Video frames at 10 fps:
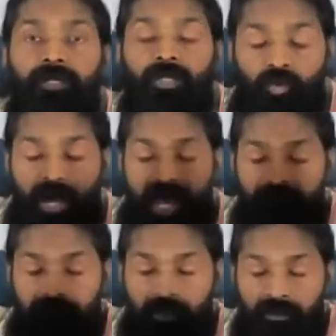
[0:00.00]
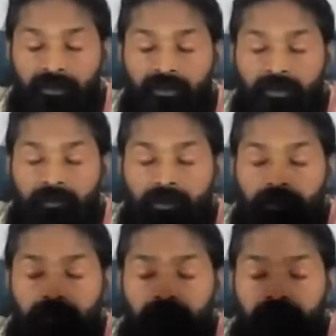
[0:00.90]
You have done
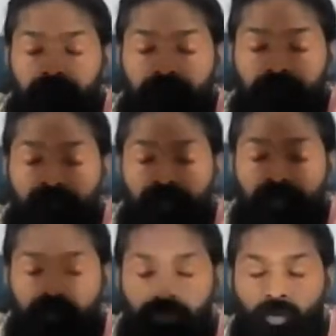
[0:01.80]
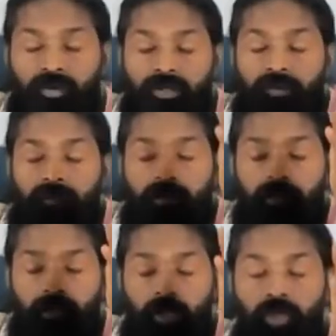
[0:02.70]
karma, is your
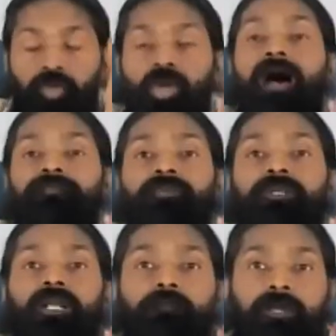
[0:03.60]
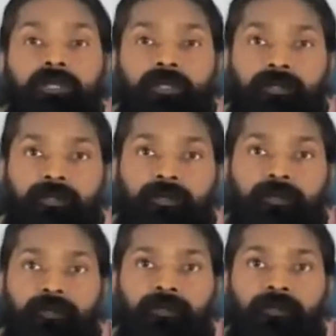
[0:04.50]
karma, you have to deal with it.
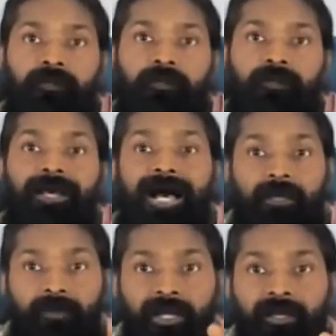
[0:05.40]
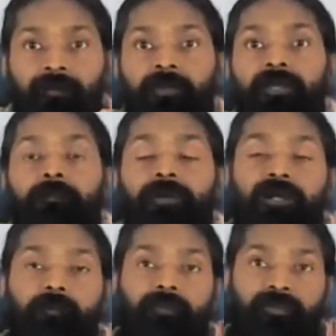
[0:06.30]
I may
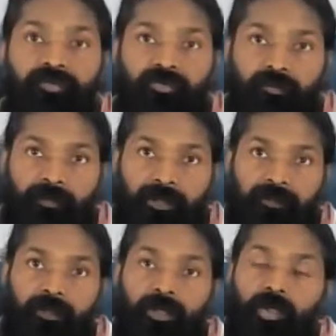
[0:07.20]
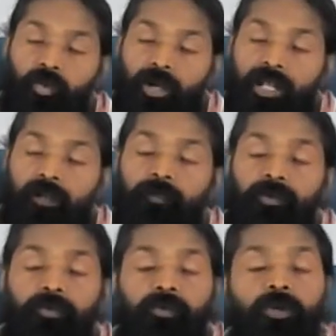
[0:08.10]
become instrument to help
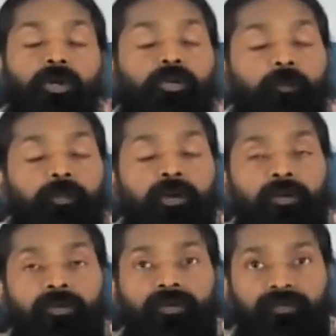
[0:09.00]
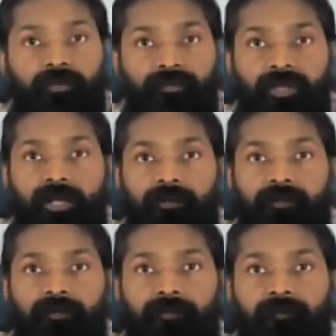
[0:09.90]
you to progress on that.
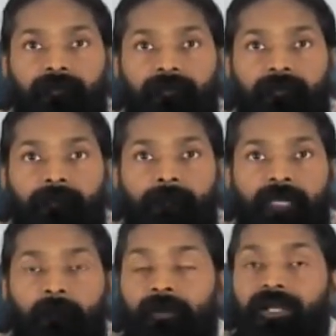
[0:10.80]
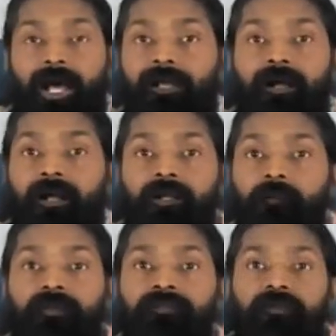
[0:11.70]
But I can't
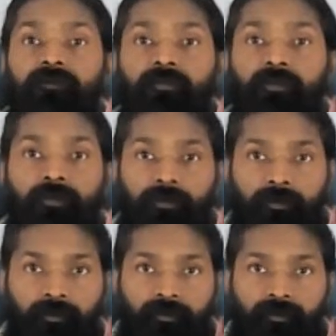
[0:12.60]
be sick for you.